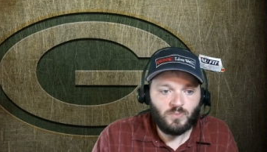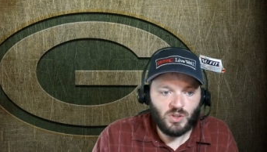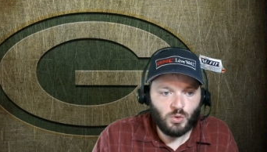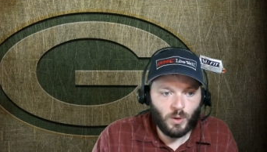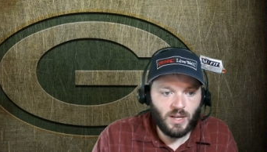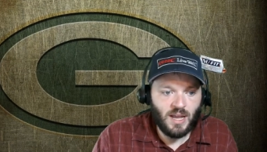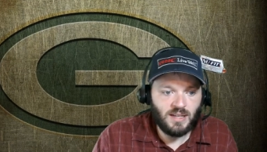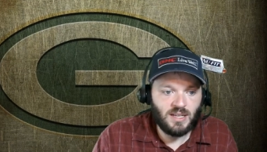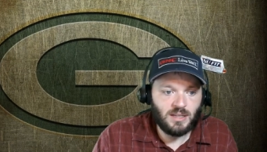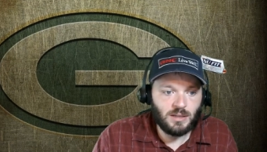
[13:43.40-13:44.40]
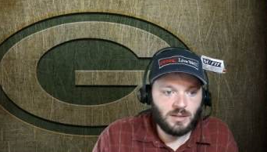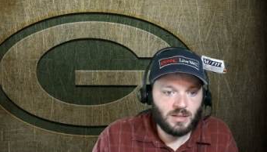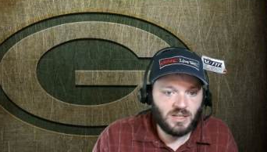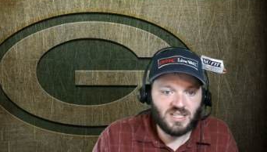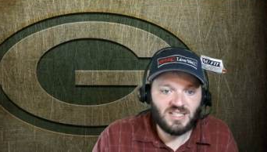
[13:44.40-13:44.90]
2018, the,
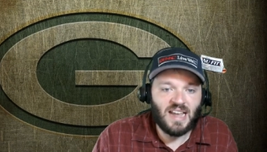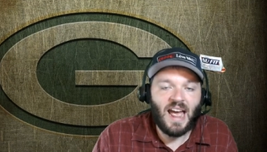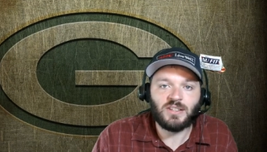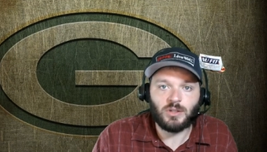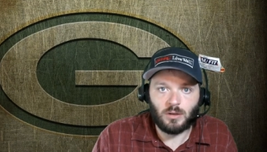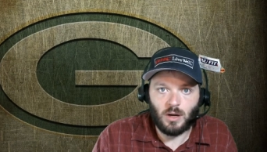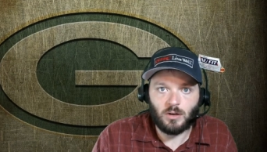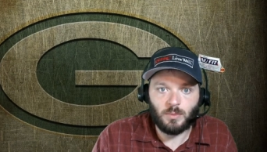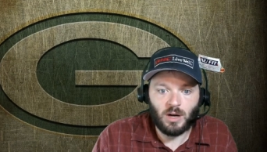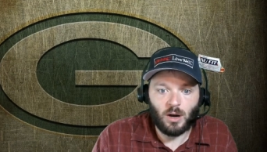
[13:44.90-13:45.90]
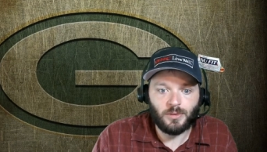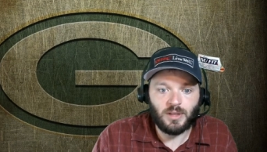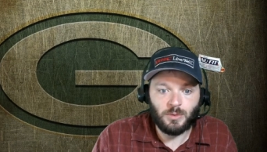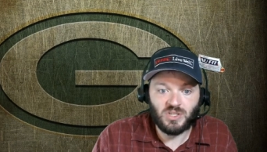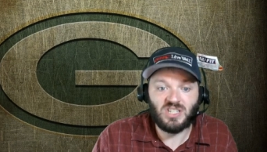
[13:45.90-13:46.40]
the disaster under McCarthy,
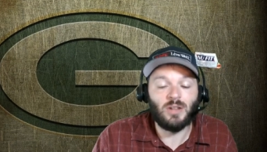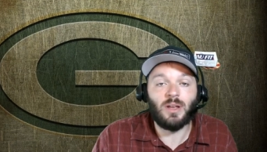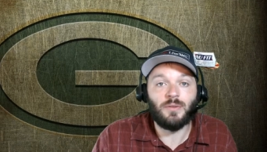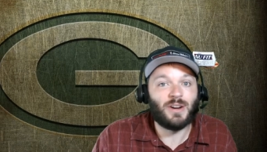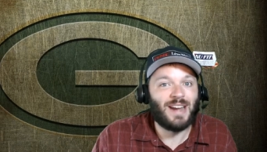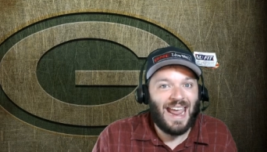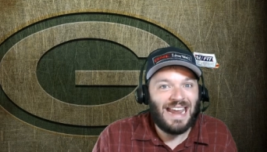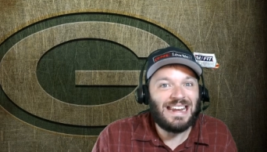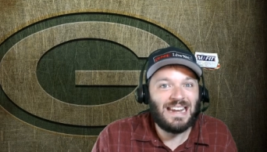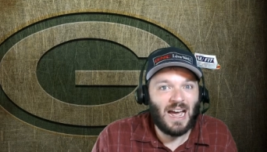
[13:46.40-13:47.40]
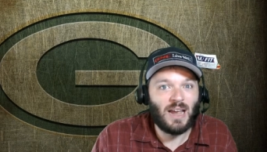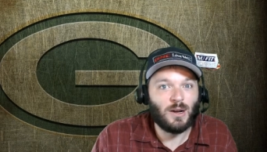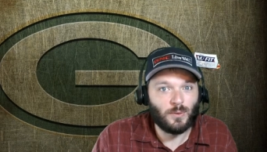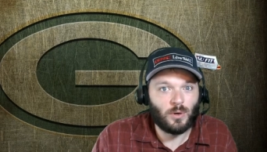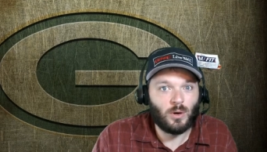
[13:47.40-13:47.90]
he was still given an 89
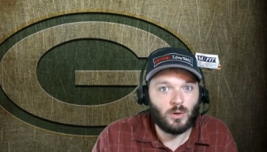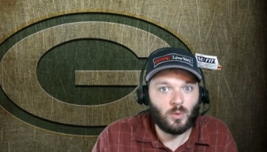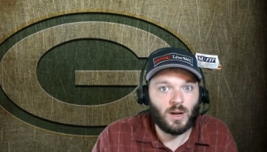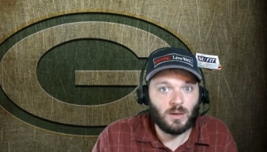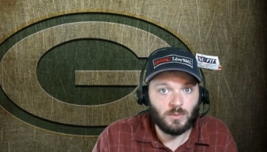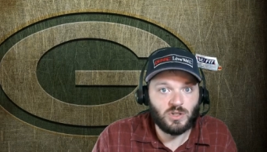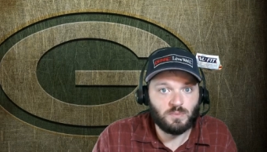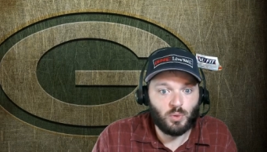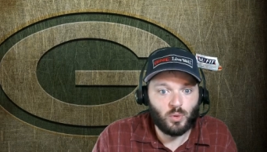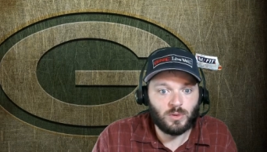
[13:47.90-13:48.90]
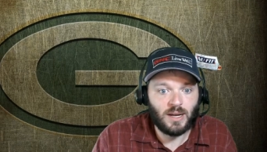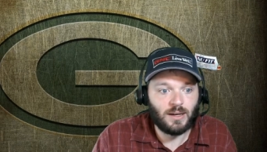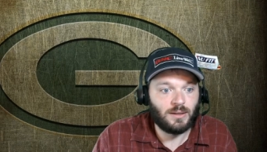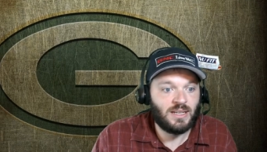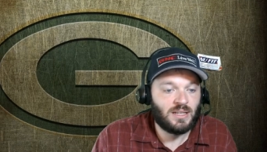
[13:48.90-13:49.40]
overall grade, which is borderline
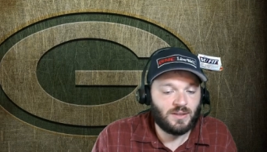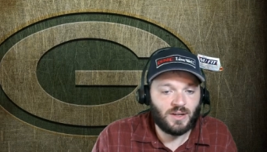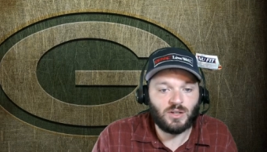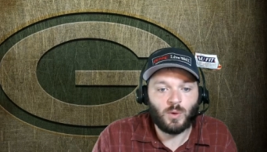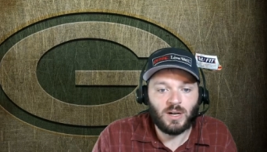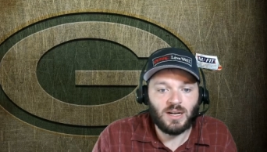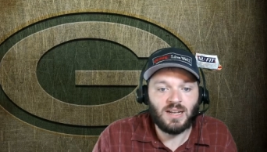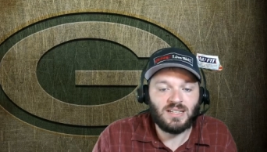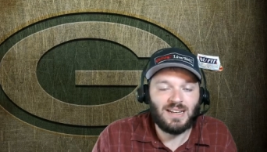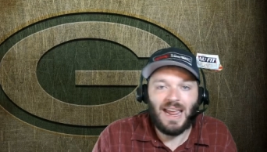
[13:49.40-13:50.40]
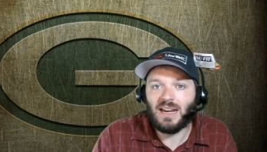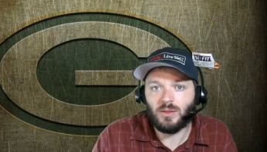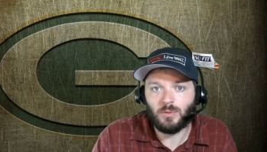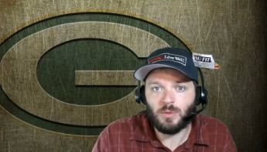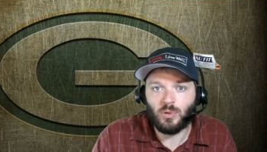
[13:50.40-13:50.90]
elite. And then in 2019,
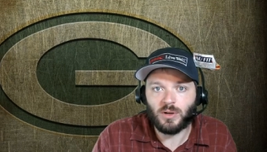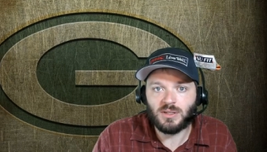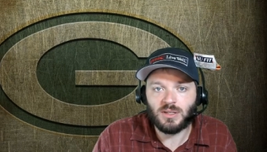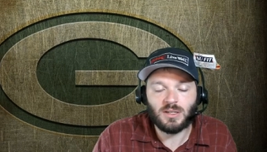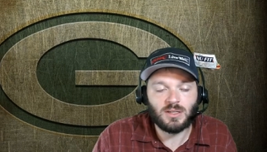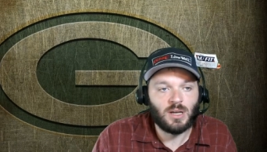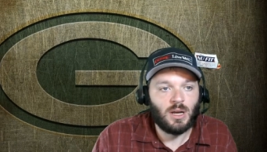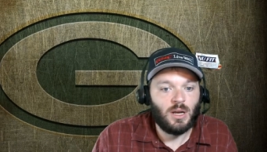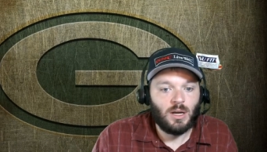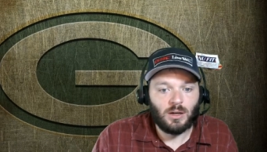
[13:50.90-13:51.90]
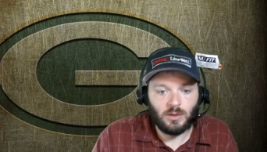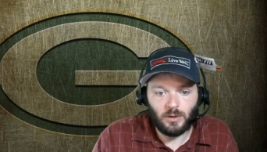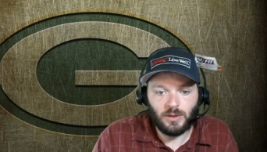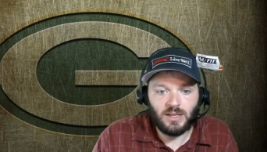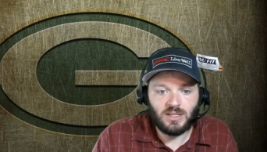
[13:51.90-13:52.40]
83.6,
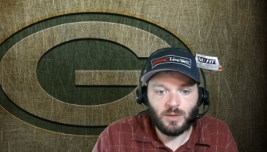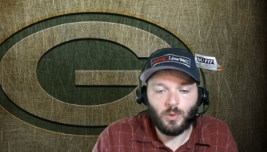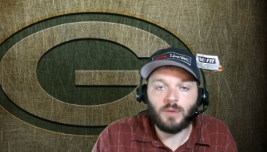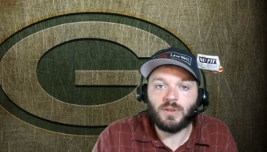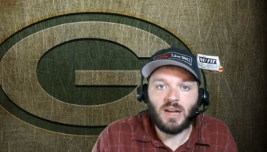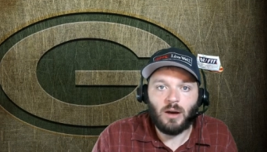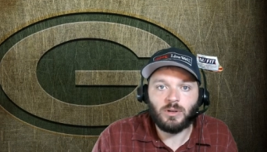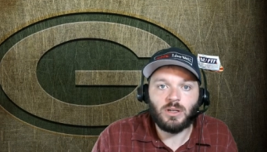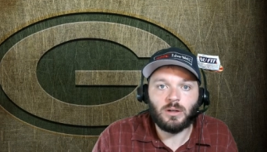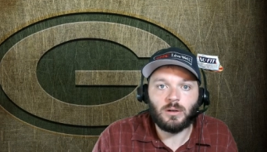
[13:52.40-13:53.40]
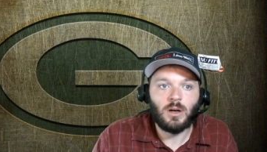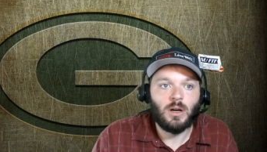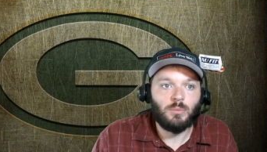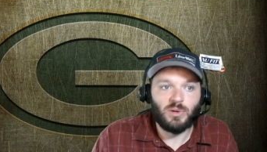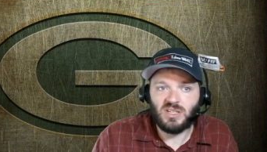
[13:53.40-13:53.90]
clearly somewhat of a down year,
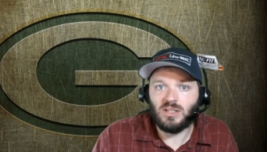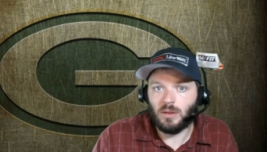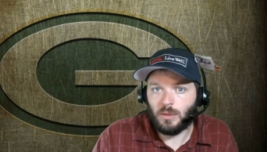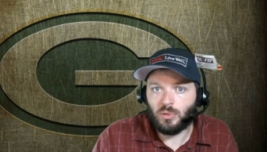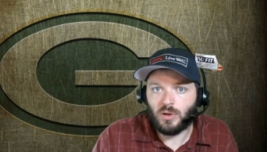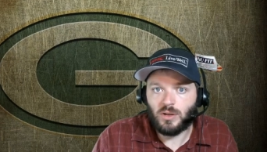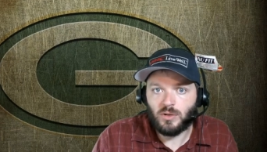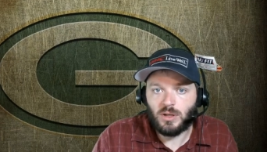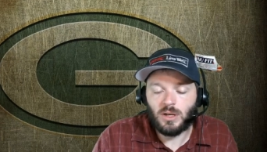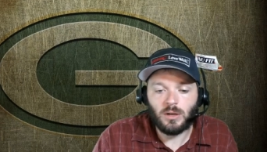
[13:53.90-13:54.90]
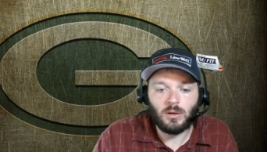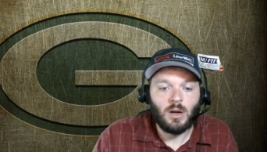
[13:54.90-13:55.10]
but still a pretty good year.